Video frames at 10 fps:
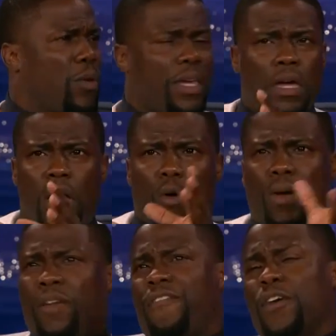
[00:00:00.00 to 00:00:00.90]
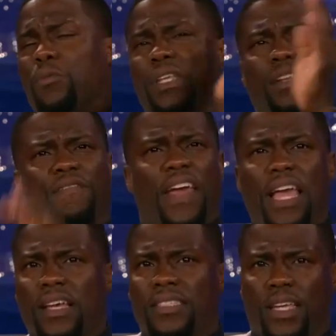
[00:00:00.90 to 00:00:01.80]
We filmed it in
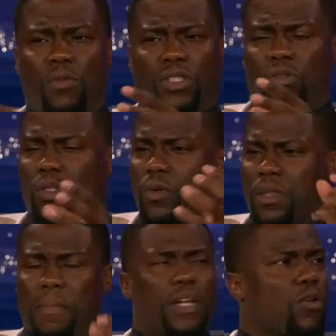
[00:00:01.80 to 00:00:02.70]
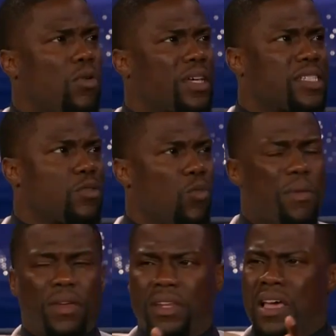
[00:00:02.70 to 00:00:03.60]
Vegas, and we do it to where the men are going against the
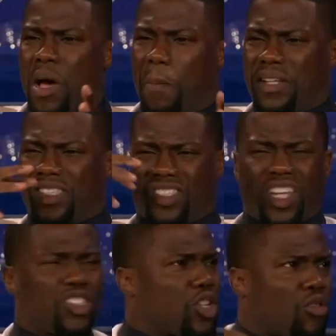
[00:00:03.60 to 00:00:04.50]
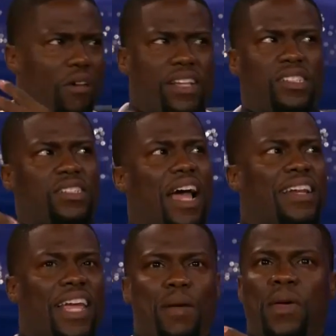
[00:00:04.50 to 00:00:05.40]
women, but it's in such a crazy
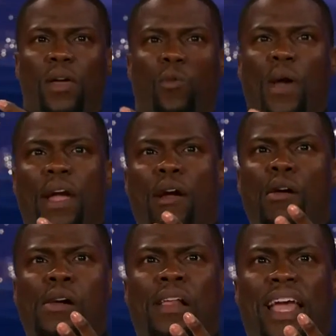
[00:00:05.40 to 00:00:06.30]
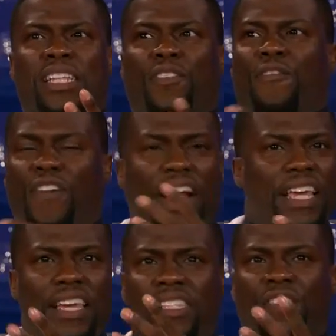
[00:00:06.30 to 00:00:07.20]
dynamic where it's
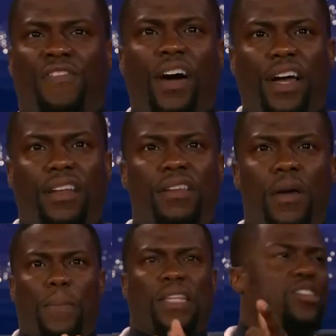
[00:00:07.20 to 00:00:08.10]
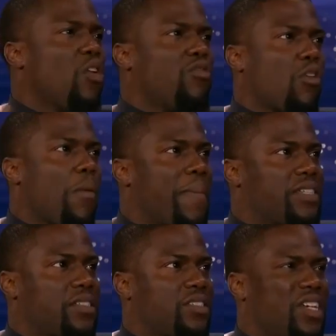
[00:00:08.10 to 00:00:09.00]
funny, it's fun, but there's an overall
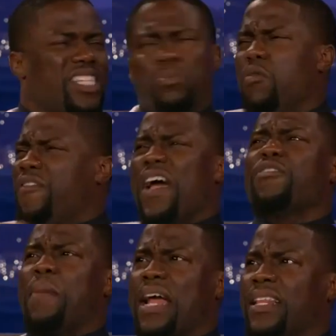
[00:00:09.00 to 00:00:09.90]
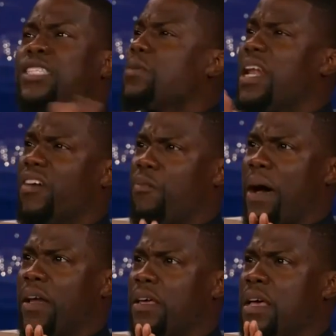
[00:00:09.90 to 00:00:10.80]
message. And it's a movie for everybody. That's what I love
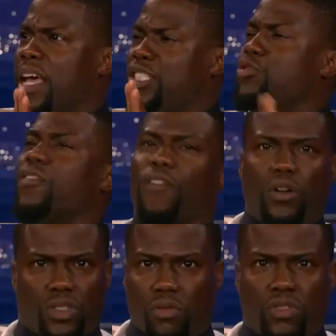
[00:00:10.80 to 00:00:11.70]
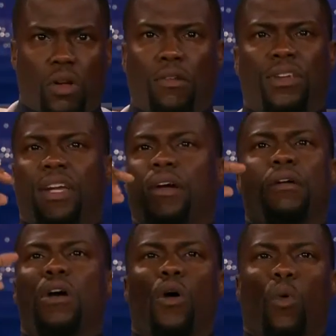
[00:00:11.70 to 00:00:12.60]
about it. It's universal. So I don't
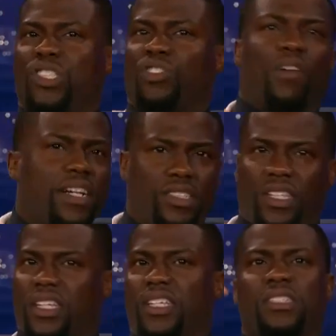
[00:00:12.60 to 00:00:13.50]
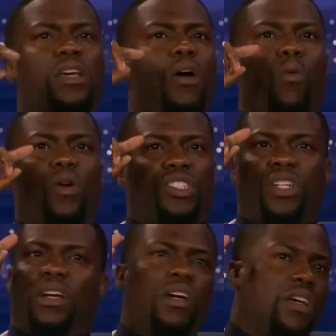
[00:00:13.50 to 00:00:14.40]
care what your race is, what
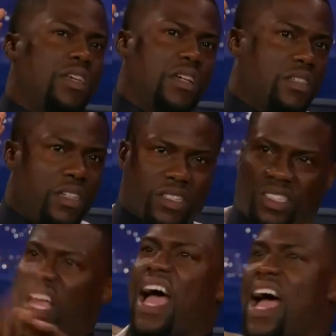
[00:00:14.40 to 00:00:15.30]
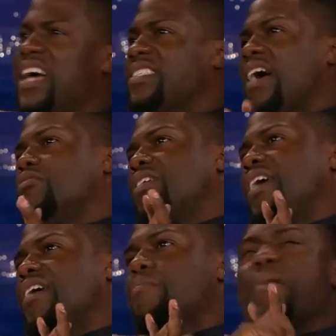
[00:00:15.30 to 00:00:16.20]
your size, I don't
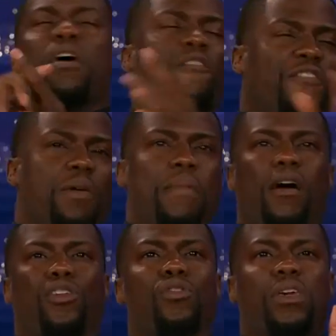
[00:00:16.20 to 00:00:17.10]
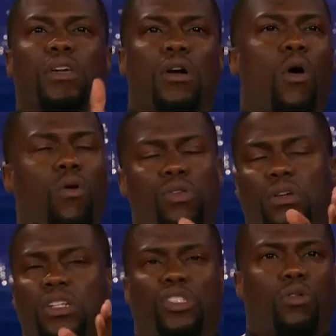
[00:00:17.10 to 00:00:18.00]
care, male, female, you can go, you
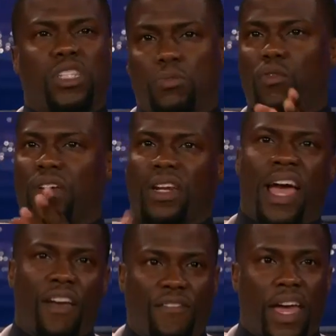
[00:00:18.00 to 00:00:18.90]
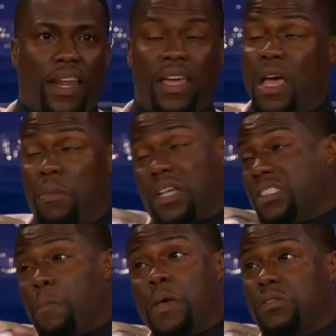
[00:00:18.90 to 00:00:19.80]
can enjoy this movie and laugh at it because
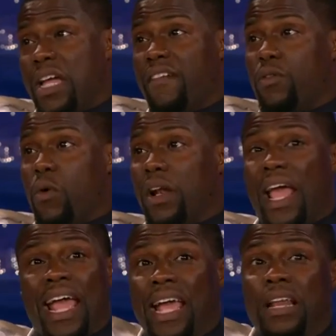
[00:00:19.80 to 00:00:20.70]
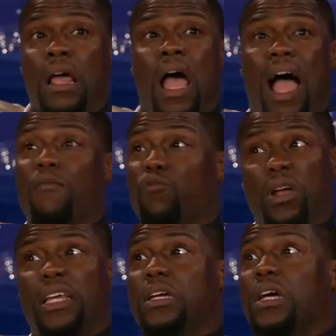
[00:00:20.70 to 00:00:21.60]
it appeals to everyone. And I'm
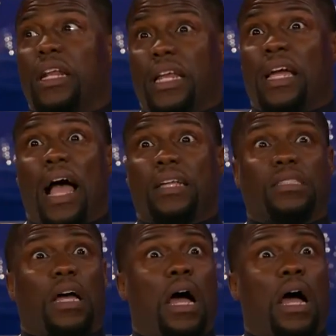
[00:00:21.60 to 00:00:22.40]
really good in it, guys.